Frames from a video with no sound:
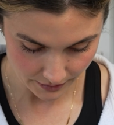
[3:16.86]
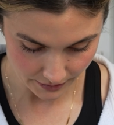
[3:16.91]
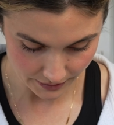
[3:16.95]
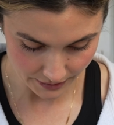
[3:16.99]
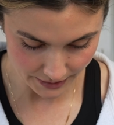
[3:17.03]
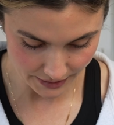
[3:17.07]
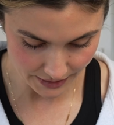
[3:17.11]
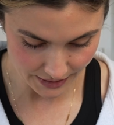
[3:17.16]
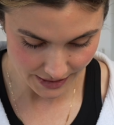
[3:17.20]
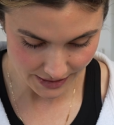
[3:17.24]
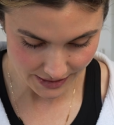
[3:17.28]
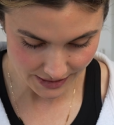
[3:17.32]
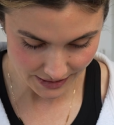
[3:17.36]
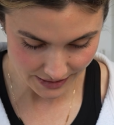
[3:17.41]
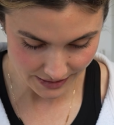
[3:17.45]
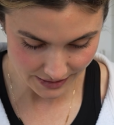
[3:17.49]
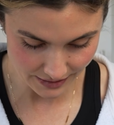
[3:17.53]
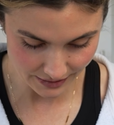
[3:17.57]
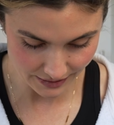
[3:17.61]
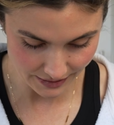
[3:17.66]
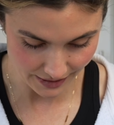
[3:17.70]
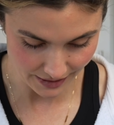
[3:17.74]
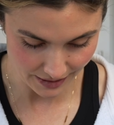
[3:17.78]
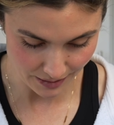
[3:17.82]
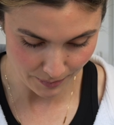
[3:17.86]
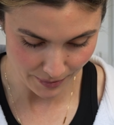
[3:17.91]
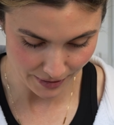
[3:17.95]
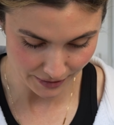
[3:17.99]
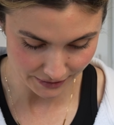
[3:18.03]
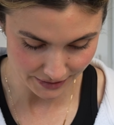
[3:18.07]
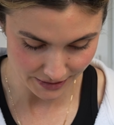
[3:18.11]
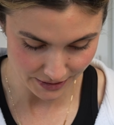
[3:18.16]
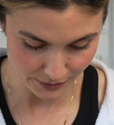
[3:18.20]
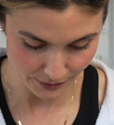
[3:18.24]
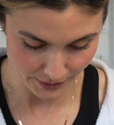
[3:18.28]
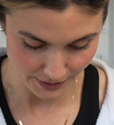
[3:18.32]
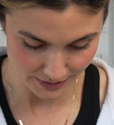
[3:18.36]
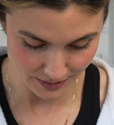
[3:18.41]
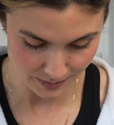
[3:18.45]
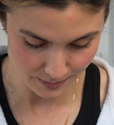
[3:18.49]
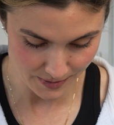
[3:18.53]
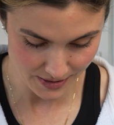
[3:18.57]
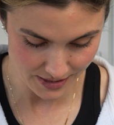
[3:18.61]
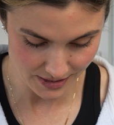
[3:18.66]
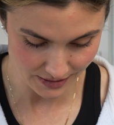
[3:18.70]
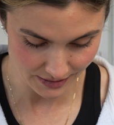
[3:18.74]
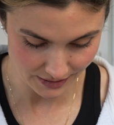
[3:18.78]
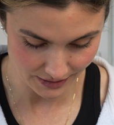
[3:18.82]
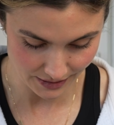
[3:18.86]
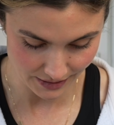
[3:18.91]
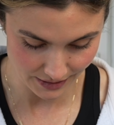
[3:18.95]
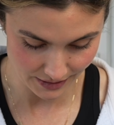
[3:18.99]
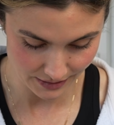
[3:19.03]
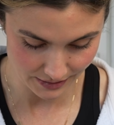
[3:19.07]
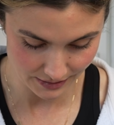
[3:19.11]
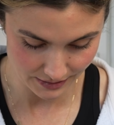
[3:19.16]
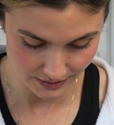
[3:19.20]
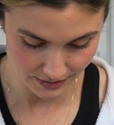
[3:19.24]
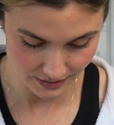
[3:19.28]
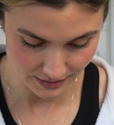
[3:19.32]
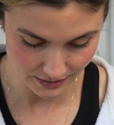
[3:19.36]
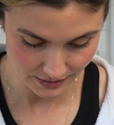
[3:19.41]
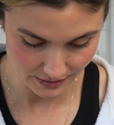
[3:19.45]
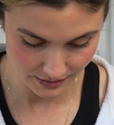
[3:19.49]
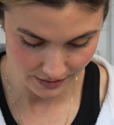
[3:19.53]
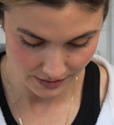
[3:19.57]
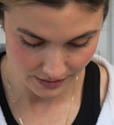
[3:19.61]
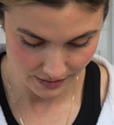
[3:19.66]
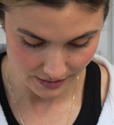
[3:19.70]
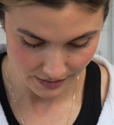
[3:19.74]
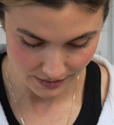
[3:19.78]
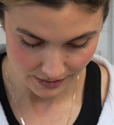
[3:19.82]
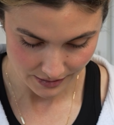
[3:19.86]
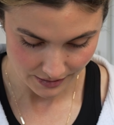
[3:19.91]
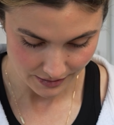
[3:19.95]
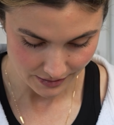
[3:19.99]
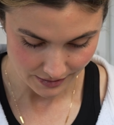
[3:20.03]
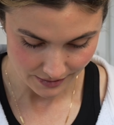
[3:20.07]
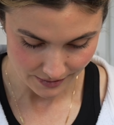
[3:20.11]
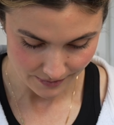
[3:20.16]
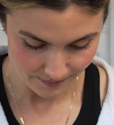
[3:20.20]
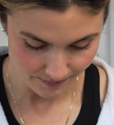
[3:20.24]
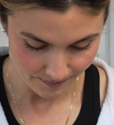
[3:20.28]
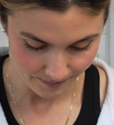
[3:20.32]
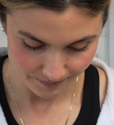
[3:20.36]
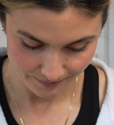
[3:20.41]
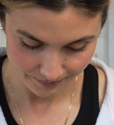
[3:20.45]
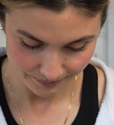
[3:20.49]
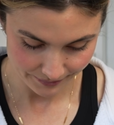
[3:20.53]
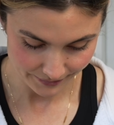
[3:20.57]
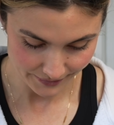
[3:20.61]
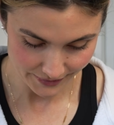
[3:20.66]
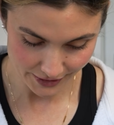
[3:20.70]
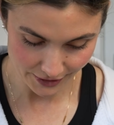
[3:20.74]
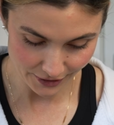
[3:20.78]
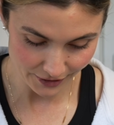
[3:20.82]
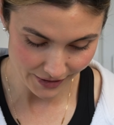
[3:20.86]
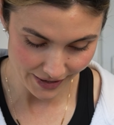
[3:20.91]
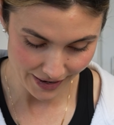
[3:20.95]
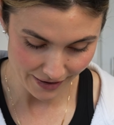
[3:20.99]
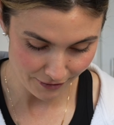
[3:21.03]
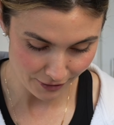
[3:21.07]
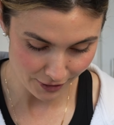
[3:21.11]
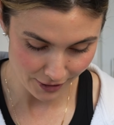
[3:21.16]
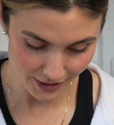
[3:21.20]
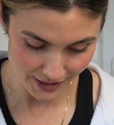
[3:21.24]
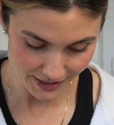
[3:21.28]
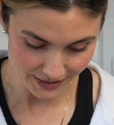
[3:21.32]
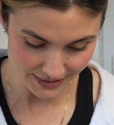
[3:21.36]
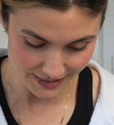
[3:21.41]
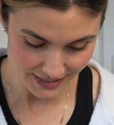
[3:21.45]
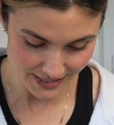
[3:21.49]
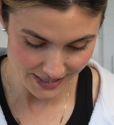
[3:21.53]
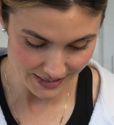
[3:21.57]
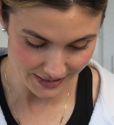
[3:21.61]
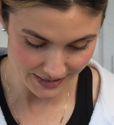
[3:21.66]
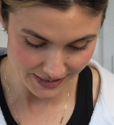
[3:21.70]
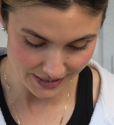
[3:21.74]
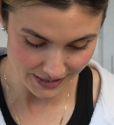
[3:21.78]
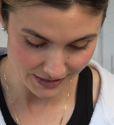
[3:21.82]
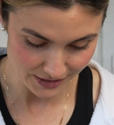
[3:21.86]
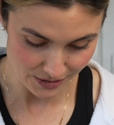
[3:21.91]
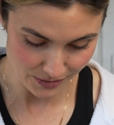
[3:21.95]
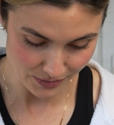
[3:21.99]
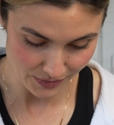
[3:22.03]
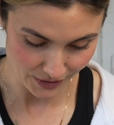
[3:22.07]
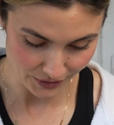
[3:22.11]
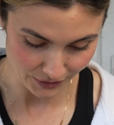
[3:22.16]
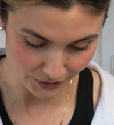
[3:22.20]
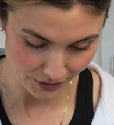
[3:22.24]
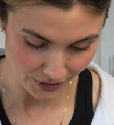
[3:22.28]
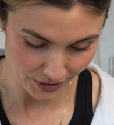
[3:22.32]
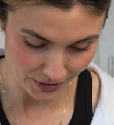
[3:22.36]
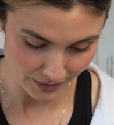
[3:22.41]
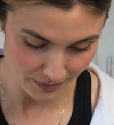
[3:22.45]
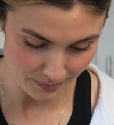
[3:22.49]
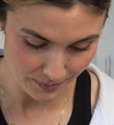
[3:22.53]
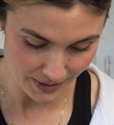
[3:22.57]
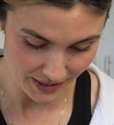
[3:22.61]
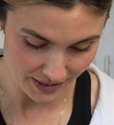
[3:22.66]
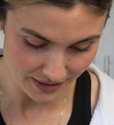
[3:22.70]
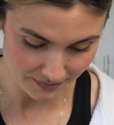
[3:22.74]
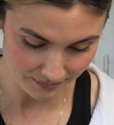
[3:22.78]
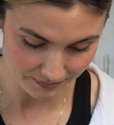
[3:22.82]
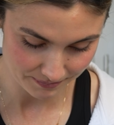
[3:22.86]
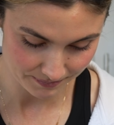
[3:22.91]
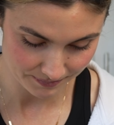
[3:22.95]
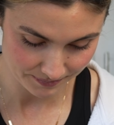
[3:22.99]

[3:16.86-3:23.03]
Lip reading: Like this is the thing about these recipes is they're never as easy as you think they're gonna be.